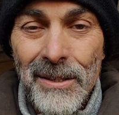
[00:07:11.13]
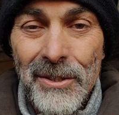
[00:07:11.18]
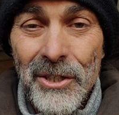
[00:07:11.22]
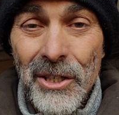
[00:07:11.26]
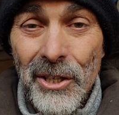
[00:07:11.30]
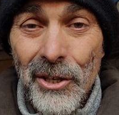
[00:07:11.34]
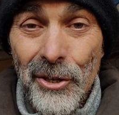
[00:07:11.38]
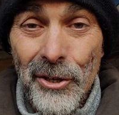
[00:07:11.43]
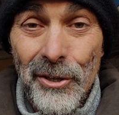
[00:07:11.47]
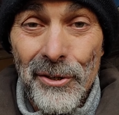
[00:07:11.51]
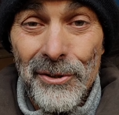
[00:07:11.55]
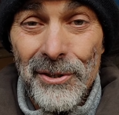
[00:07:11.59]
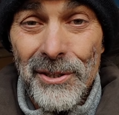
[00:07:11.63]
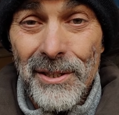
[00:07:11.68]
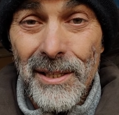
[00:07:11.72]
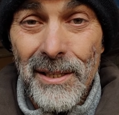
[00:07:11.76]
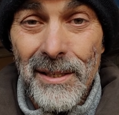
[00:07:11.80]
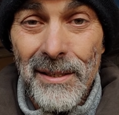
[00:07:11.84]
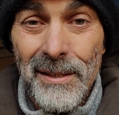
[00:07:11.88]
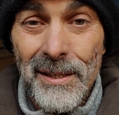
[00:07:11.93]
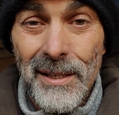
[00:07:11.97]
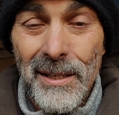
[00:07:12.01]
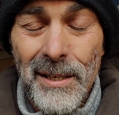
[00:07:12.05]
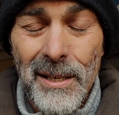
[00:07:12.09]
She cursed
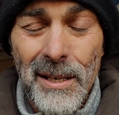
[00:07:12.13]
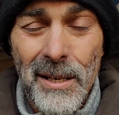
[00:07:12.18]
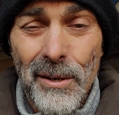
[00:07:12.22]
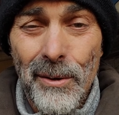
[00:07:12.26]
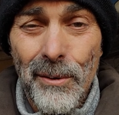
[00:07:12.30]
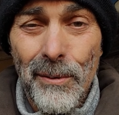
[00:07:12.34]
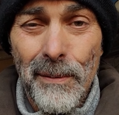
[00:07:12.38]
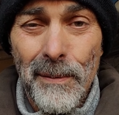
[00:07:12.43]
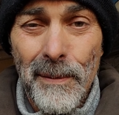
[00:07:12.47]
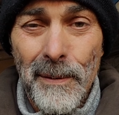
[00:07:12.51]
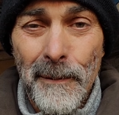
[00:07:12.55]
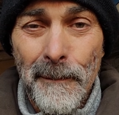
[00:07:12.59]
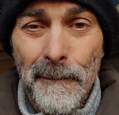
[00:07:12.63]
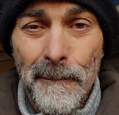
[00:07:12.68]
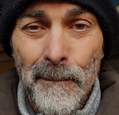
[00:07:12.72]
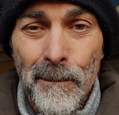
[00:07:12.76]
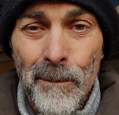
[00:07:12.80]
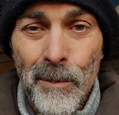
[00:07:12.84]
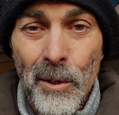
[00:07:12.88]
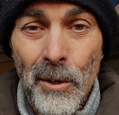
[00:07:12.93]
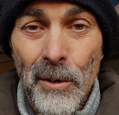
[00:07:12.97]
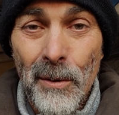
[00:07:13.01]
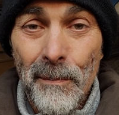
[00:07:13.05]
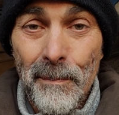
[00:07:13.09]
it, you know?
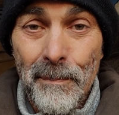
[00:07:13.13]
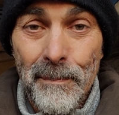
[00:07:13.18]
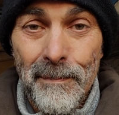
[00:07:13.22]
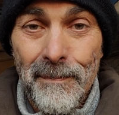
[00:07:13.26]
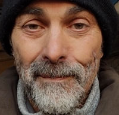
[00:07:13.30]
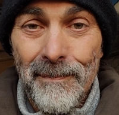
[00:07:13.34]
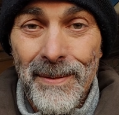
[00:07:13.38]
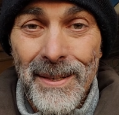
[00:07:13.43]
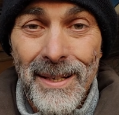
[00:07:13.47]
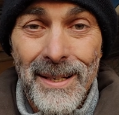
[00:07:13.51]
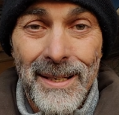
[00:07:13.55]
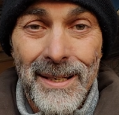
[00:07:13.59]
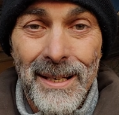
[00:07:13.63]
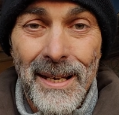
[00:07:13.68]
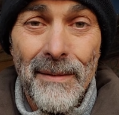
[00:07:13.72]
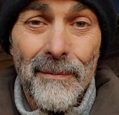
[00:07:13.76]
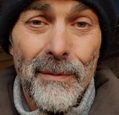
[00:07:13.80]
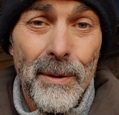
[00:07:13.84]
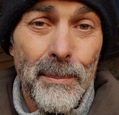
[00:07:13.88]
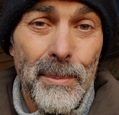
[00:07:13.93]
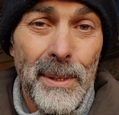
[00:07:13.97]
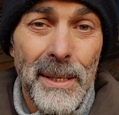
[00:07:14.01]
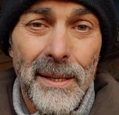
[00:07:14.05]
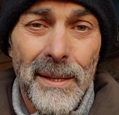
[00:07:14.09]
Her fucking
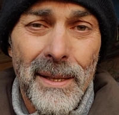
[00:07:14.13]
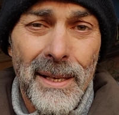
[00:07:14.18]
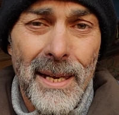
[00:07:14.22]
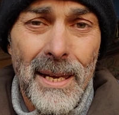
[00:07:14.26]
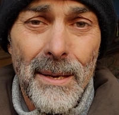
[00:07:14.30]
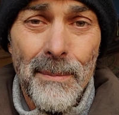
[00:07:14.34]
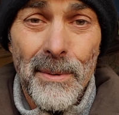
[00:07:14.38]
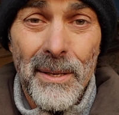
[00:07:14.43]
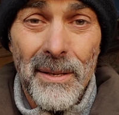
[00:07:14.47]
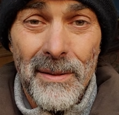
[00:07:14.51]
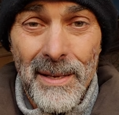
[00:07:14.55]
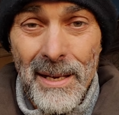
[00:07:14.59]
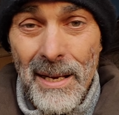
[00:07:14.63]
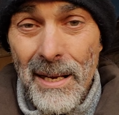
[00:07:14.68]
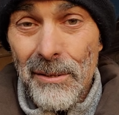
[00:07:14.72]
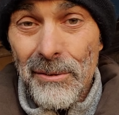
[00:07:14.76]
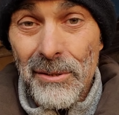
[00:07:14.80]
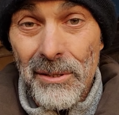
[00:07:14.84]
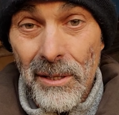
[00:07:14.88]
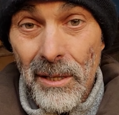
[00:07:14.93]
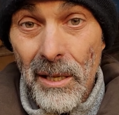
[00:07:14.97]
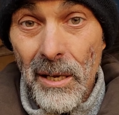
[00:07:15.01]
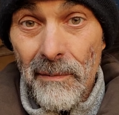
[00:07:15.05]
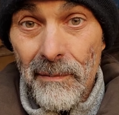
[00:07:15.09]
everybody that came into the
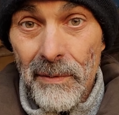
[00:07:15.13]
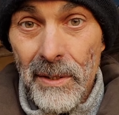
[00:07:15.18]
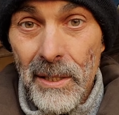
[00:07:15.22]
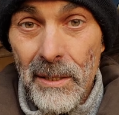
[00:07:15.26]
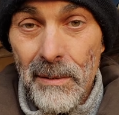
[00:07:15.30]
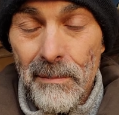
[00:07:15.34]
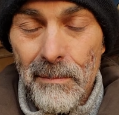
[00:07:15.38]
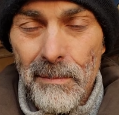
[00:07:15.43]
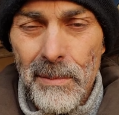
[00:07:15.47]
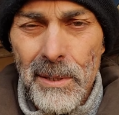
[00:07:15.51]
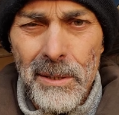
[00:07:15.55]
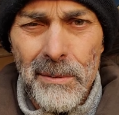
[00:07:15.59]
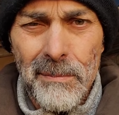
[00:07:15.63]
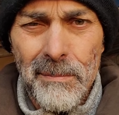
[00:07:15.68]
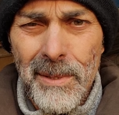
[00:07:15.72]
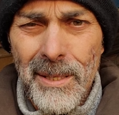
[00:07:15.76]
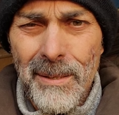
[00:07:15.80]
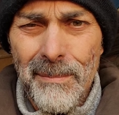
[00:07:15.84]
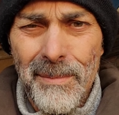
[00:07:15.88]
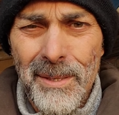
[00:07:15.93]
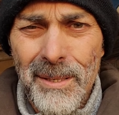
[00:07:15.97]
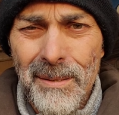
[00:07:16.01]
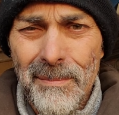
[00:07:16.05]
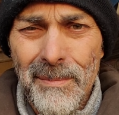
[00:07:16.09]
house loved it, but my
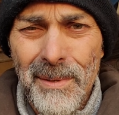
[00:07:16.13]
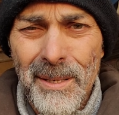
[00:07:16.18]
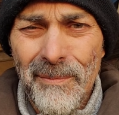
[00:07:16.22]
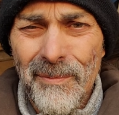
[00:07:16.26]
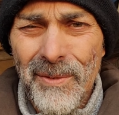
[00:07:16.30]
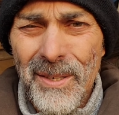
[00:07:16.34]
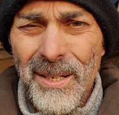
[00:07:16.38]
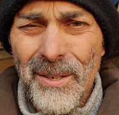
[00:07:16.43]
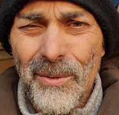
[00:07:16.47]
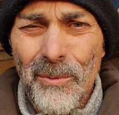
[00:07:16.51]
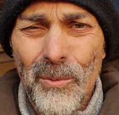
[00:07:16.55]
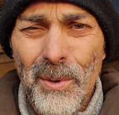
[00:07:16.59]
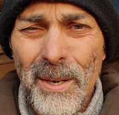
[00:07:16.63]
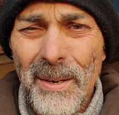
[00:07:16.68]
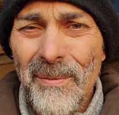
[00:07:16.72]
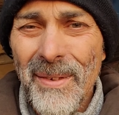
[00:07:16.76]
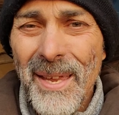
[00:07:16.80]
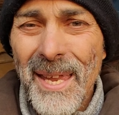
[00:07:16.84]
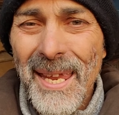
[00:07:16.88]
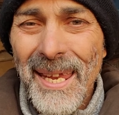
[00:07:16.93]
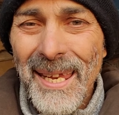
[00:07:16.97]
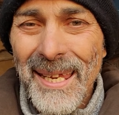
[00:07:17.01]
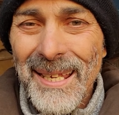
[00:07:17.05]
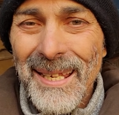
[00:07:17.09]
mom, my fucking wife
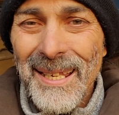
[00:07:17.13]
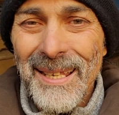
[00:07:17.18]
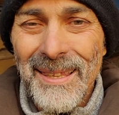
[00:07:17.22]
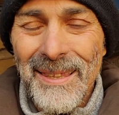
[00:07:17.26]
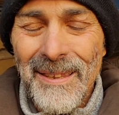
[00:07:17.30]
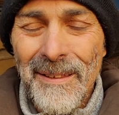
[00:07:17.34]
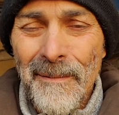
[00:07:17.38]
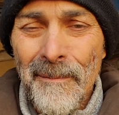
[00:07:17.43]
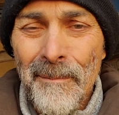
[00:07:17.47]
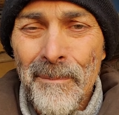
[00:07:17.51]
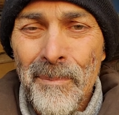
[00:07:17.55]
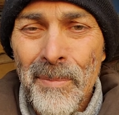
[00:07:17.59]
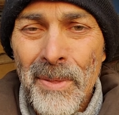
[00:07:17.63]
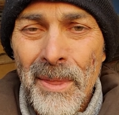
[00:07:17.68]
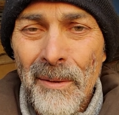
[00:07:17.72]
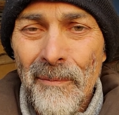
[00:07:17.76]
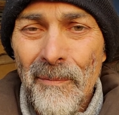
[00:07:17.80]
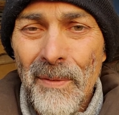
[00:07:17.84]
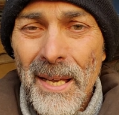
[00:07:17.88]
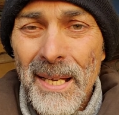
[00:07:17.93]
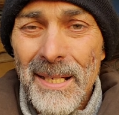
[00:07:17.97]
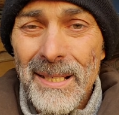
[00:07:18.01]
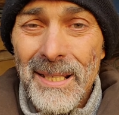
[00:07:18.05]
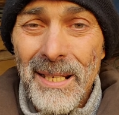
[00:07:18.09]
hated the
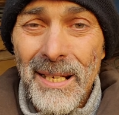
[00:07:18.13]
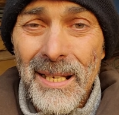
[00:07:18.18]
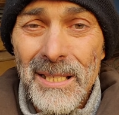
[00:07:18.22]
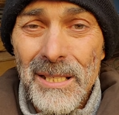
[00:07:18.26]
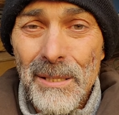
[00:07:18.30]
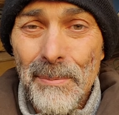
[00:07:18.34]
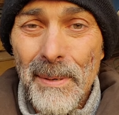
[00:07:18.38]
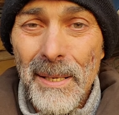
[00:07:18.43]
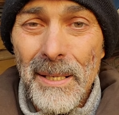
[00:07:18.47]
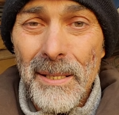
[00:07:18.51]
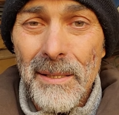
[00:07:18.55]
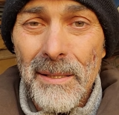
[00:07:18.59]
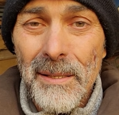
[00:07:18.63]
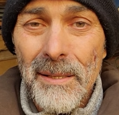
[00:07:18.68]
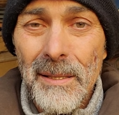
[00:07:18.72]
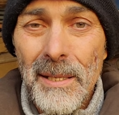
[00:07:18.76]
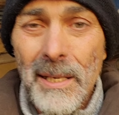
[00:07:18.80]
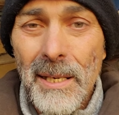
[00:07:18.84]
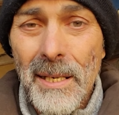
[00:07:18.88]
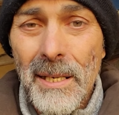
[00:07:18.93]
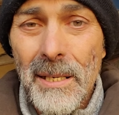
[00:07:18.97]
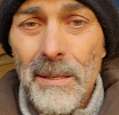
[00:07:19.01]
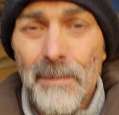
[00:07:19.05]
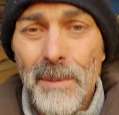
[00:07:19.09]
fact that I spent
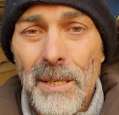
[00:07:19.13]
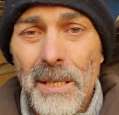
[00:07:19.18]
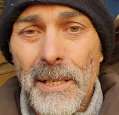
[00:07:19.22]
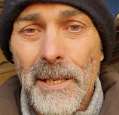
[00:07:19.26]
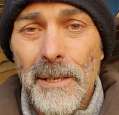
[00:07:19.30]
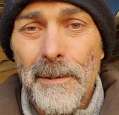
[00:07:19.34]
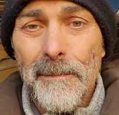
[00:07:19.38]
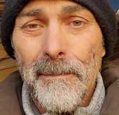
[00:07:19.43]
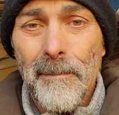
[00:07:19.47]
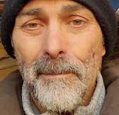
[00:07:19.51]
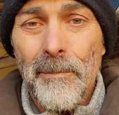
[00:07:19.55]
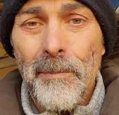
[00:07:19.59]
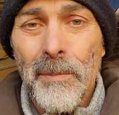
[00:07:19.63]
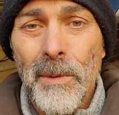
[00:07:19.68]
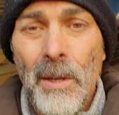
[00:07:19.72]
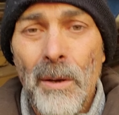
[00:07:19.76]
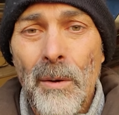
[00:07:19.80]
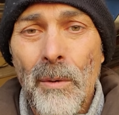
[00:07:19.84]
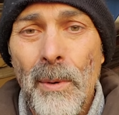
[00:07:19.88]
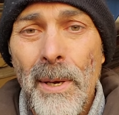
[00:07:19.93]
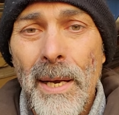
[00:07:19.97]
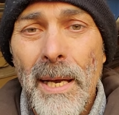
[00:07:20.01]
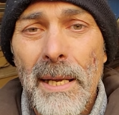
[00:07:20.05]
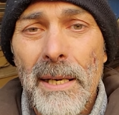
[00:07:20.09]
that kind of money.
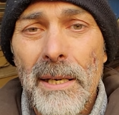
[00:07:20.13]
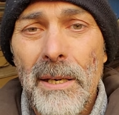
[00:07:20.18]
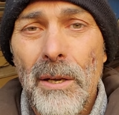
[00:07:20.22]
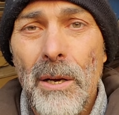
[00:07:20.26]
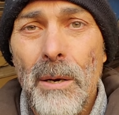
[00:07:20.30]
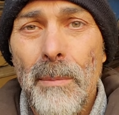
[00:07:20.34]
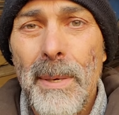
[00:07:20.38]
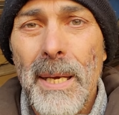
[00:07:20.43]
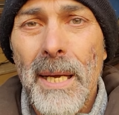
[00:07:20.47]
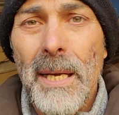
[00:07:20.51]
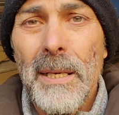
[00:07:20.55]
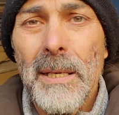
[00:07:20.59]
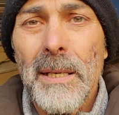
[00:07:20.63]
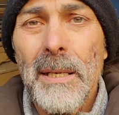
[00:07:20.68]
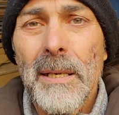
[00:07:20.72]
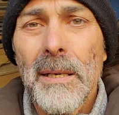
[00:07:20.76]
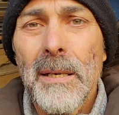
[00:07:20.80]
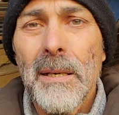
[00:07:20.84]
Got it all back.